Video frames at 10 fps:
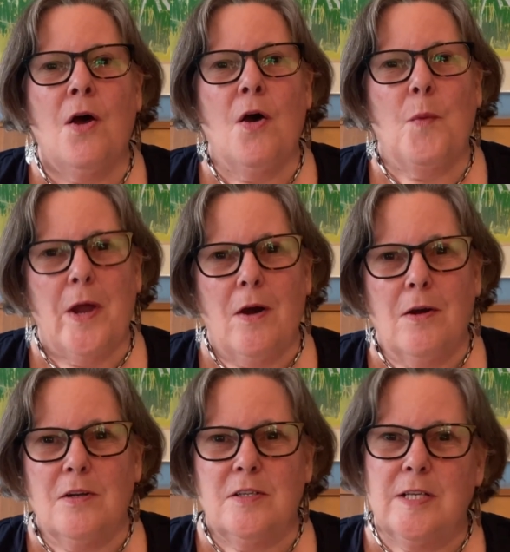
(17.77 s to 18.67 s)
We
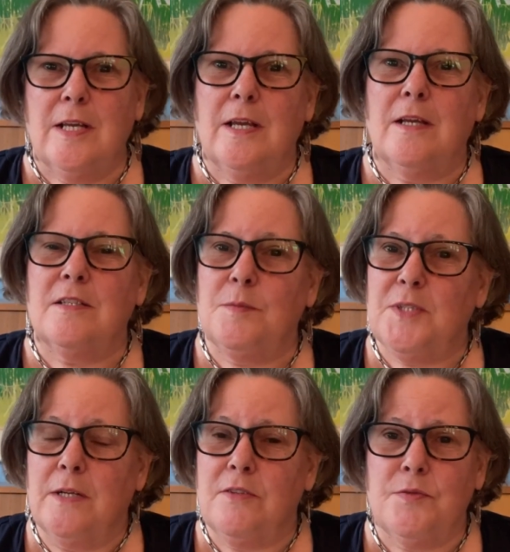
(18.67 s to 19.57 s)
are seeing some
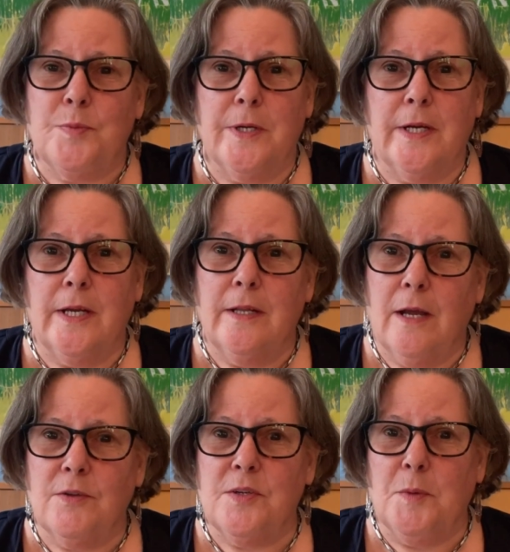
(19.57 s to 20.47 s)
signs of spring in the
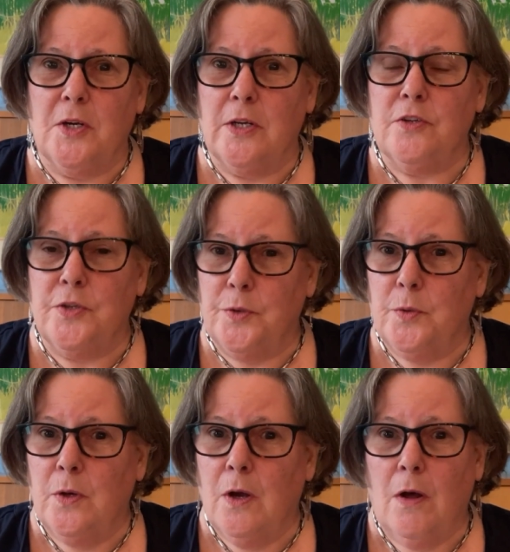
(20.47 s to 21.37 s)
housing market
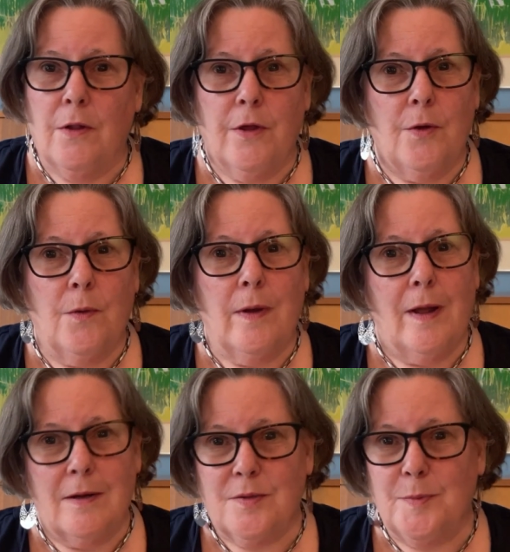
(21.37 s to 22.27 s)
too, although
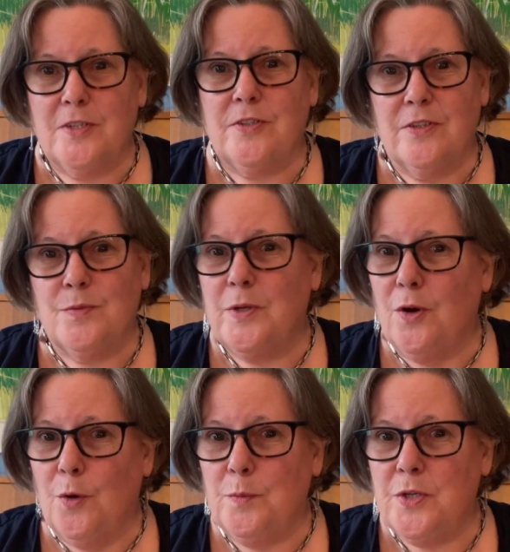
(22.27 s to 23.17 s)
not as much as we'd
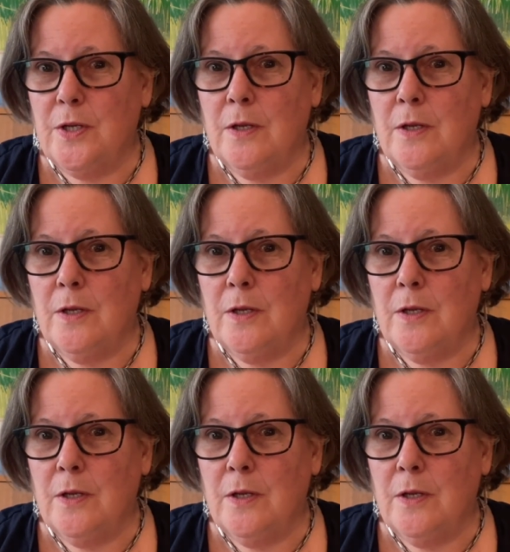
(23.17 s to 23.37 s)
hoped.